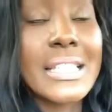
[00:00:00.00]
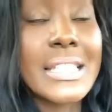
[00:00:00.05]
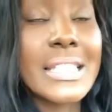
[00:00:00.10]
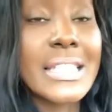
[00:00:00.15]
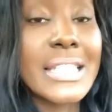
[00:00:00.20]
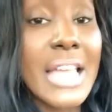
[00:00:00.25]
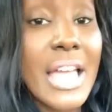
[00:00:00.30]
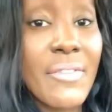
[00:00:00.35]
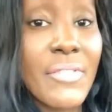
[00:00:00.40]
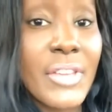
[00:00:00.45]

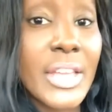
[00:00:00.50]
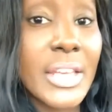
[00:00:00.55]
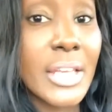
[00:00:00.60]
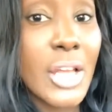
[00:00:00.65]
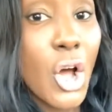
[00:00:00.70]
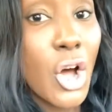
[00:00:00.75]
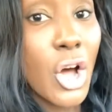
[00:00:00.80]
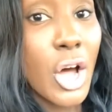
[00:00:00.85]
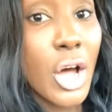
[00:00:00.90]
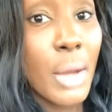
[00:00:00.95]

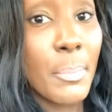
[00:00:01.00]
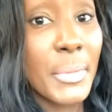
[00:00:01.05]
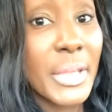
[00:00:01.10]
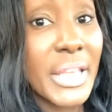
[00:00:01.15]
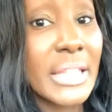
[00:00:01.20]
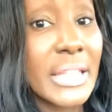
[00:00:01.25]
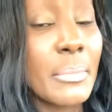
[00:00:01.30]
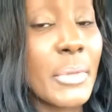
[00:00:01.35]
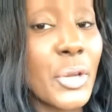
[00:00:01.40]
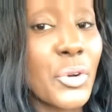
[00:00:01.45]
7
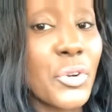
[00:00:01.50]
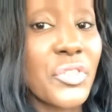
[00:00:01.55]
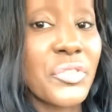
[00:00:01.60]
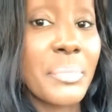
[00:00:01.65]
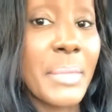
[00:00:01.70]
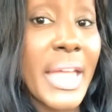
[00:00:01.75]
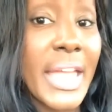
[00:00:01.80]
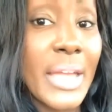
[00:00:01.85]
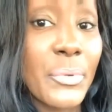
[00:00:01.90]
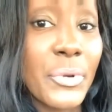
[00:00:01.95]
in the middle of
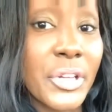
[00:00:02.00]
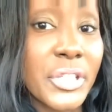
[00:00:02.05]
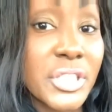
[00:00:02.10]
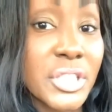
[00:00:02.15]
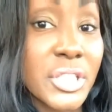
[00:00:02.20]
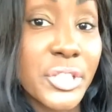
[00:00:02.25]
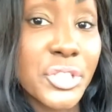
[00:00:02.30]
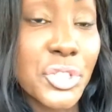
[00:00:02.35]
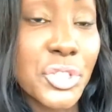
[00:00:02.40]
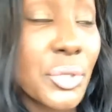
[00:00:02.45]
May. We're going to
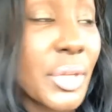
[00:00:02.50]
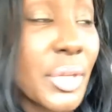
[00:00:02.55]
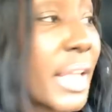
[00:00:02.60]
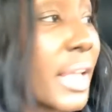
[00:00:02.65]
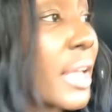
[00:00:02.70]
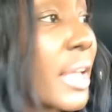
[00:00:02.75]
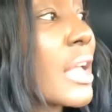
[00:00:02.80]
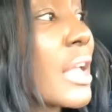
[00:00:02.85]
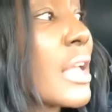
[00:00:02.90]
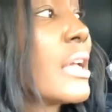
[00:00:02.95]
start shooting
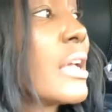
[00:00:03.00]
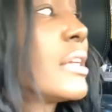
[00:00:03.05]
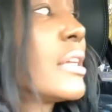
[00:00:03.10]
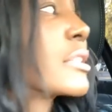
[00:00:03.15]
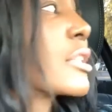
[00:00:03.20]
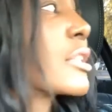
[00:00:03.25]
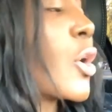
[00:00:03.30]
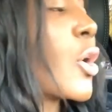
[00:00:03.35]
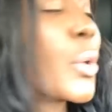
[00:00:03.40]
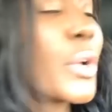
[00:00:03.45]
it.
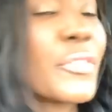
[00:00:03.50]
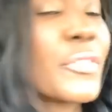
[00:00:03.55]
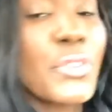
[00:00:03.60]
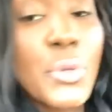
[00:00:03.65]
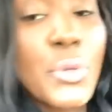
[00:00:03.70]
So if you